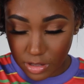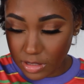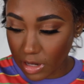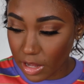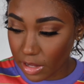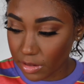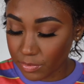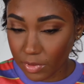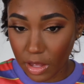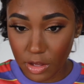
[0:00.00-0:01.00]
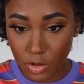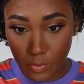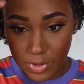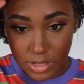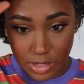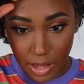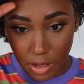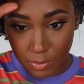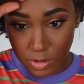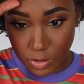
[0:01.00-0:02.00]
It's not a human
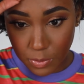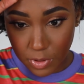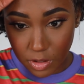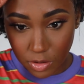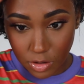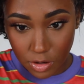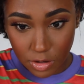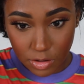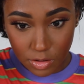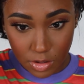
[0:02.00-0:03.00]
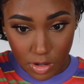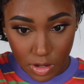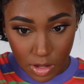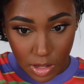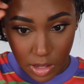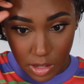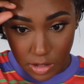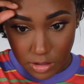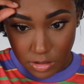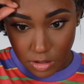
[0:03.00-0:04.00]
scalp that you put on your
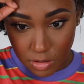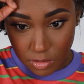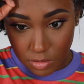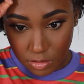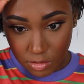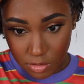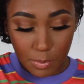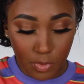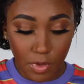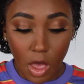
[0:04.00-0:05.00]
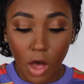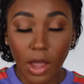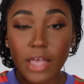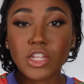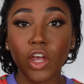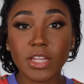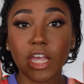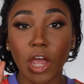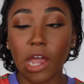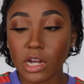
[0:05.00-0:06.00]
head. So okay, so you're gonna
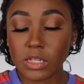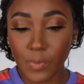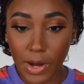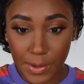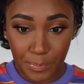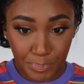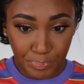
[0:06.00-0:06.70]
take your hairspray,